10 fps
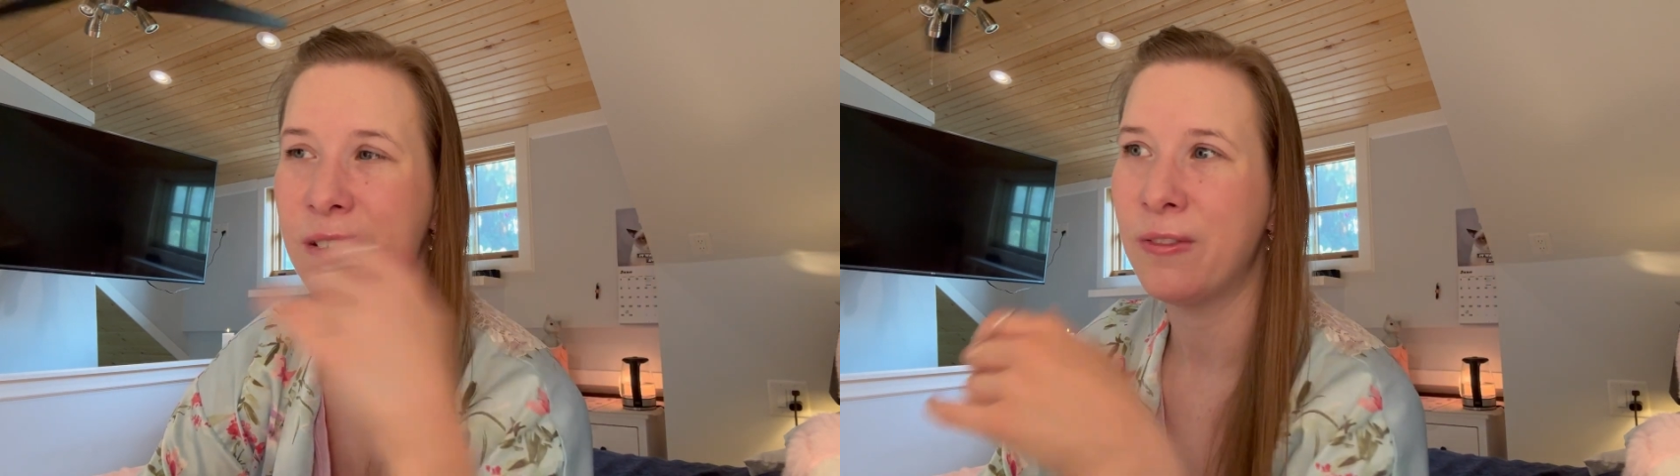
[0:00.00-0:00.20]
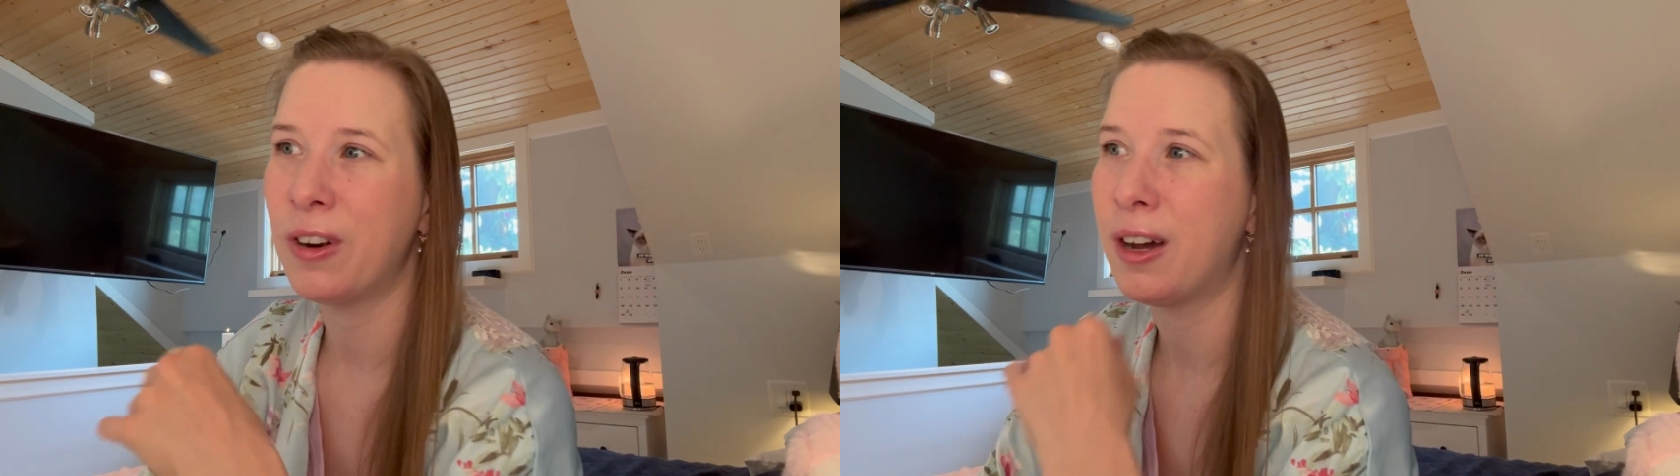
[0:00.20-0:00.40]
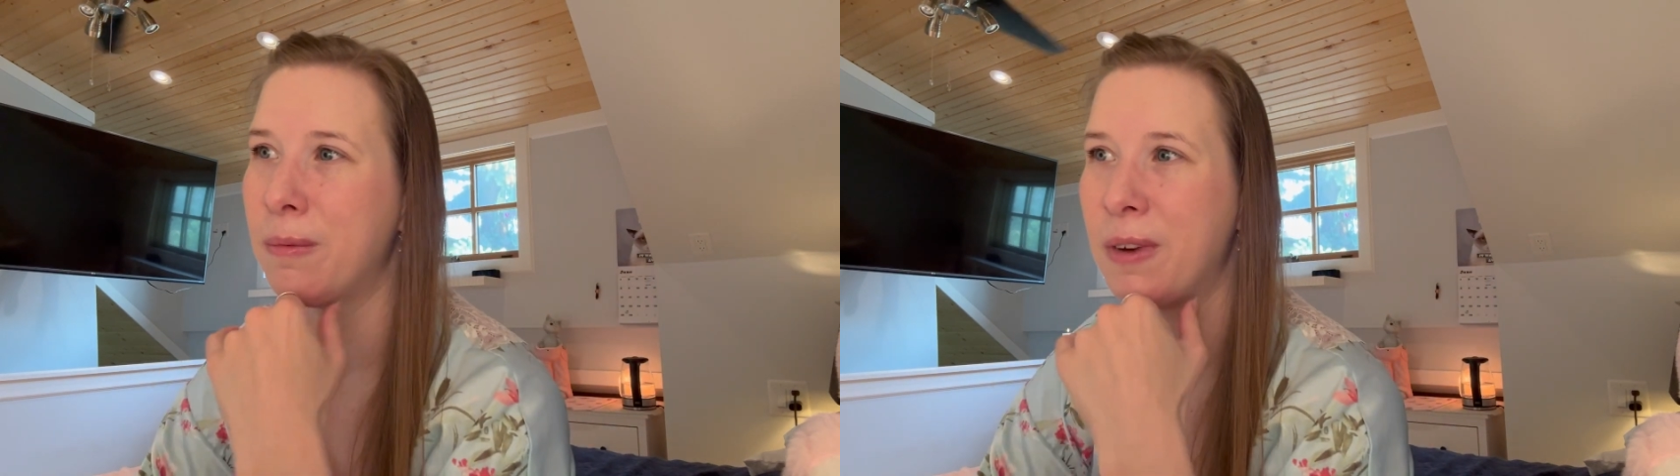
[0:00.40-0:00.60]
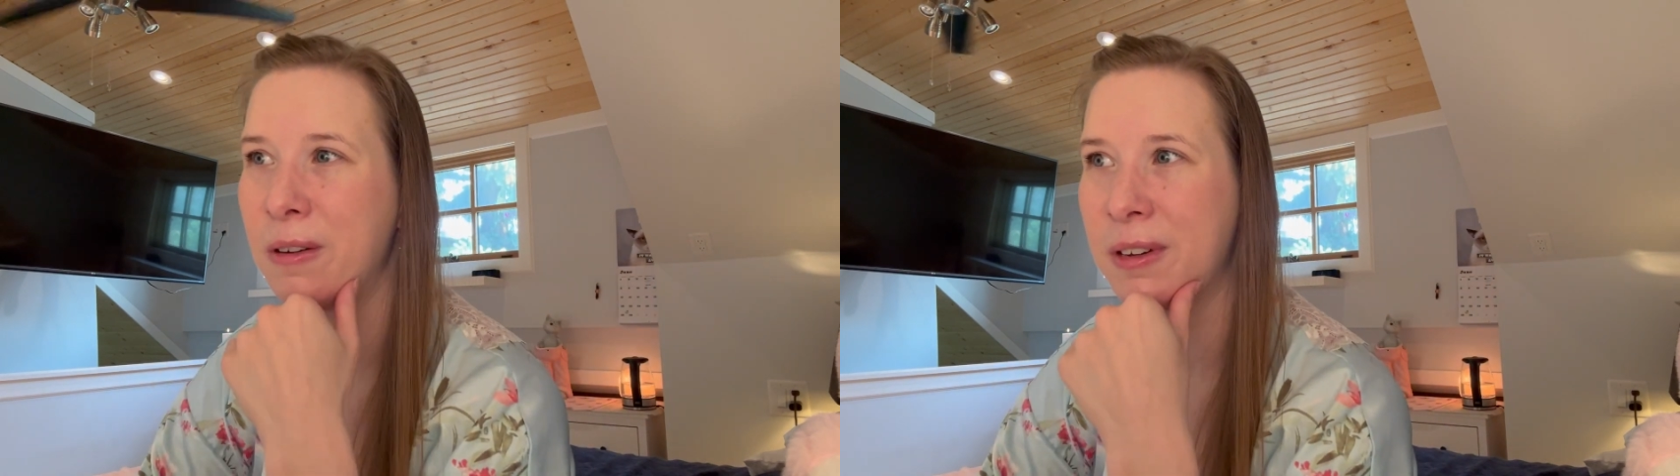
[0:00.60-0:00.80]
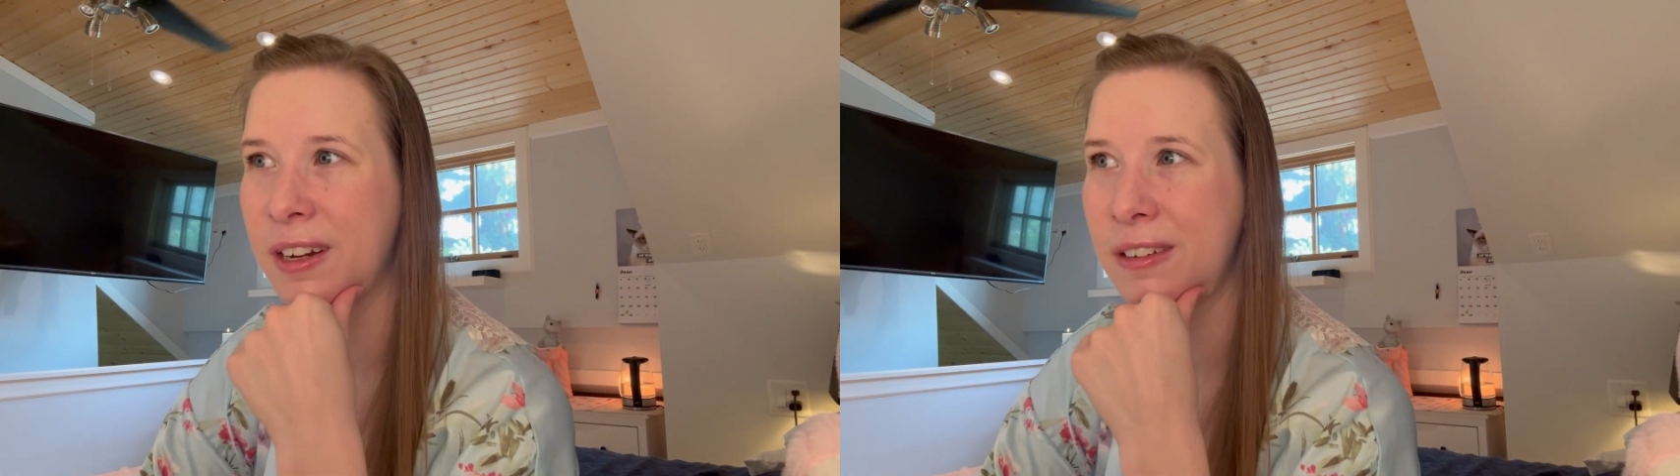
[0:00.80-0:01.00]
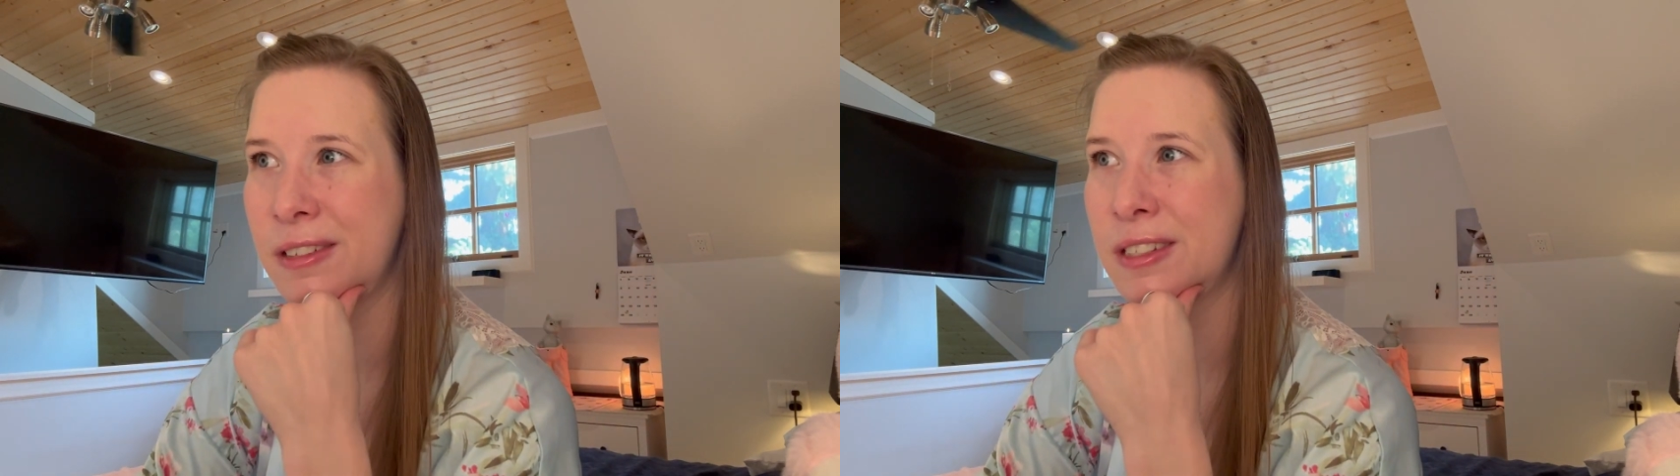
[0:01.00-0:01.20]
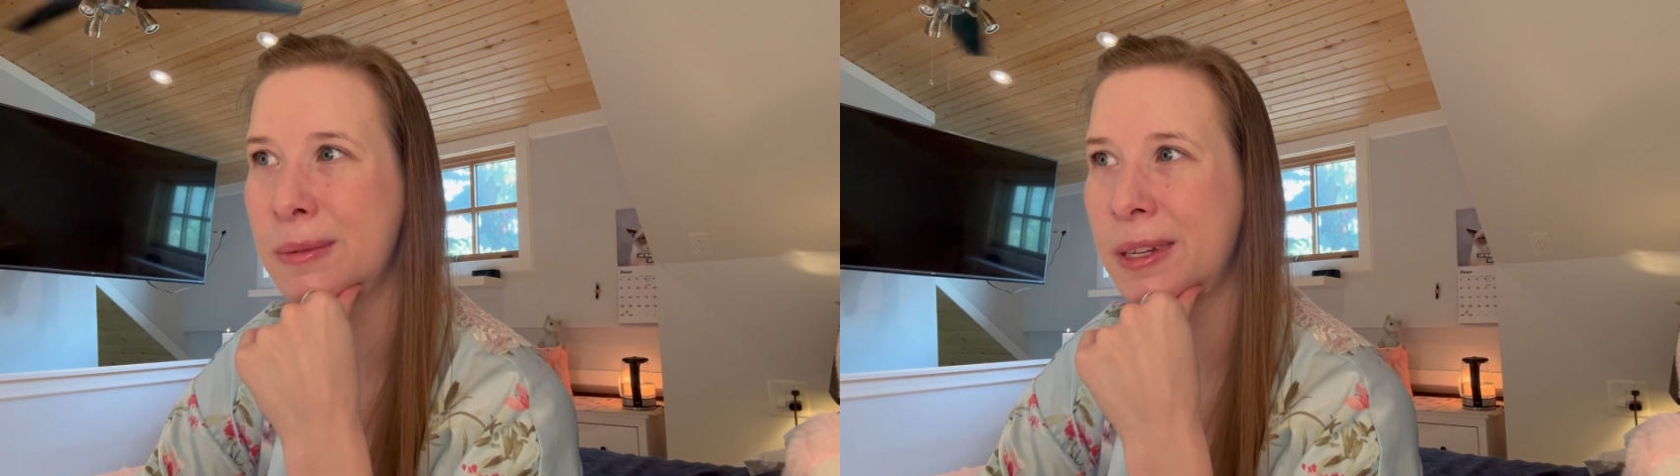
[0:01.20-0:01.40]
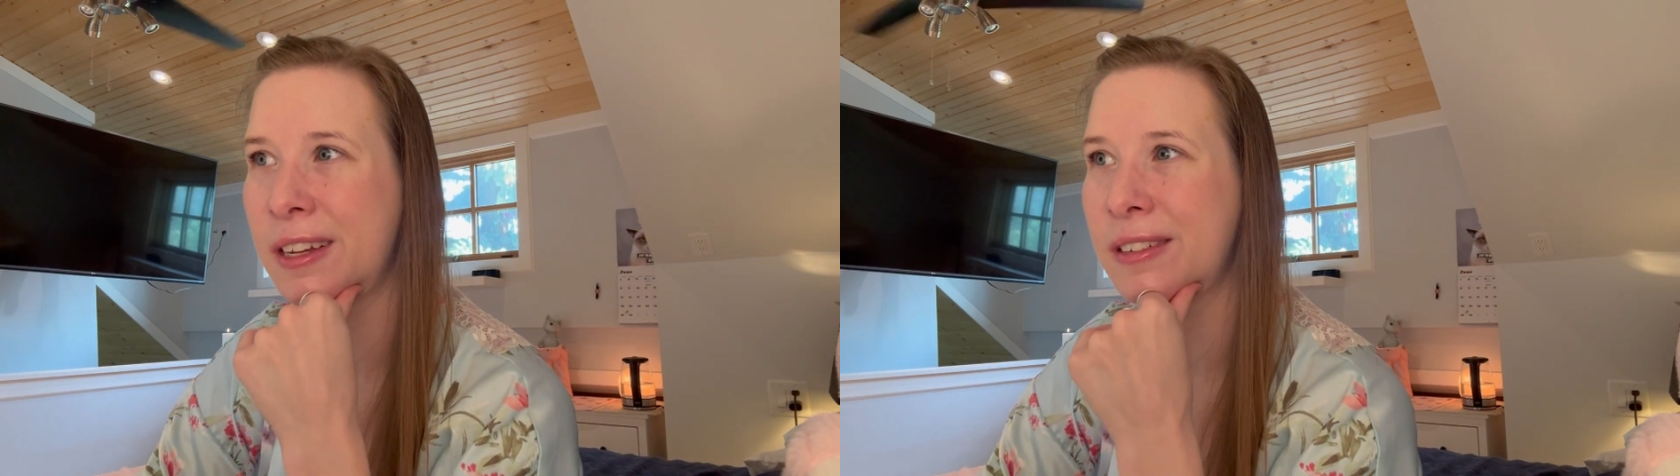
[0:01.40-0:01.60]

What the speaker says: from what I used to be